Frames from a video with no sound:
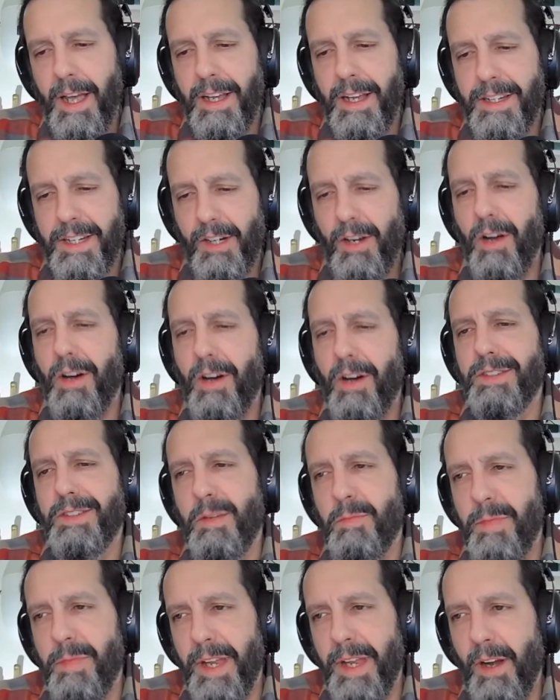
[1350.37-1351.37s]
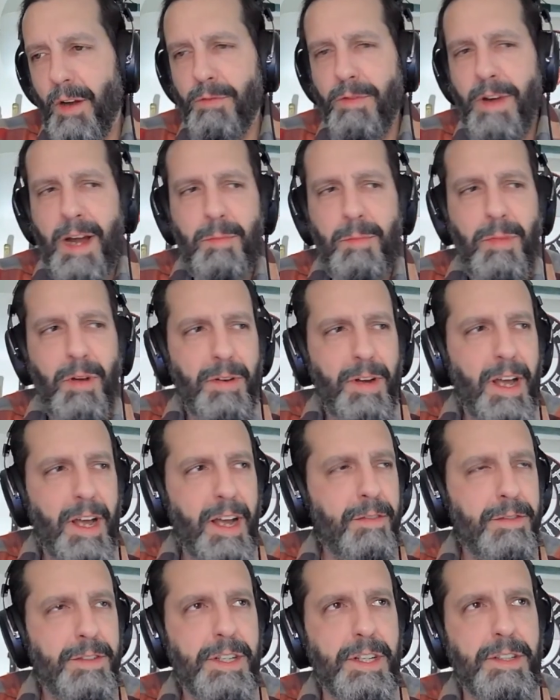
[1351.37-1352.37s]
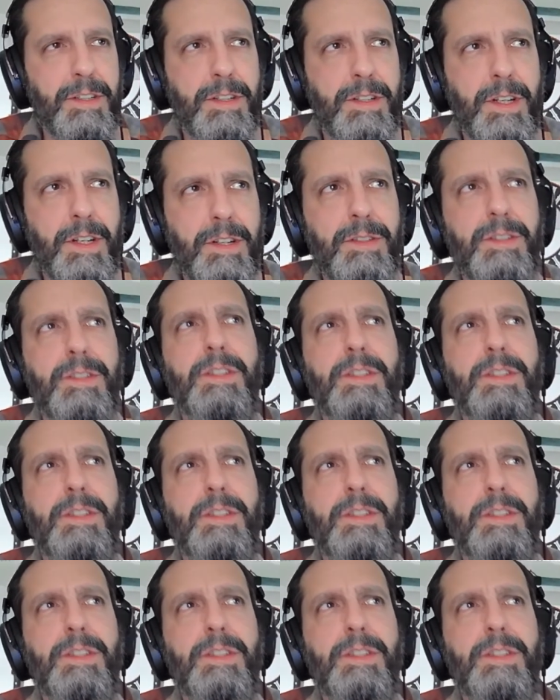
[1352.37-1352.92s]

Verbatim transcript: to call something a rambo knife to to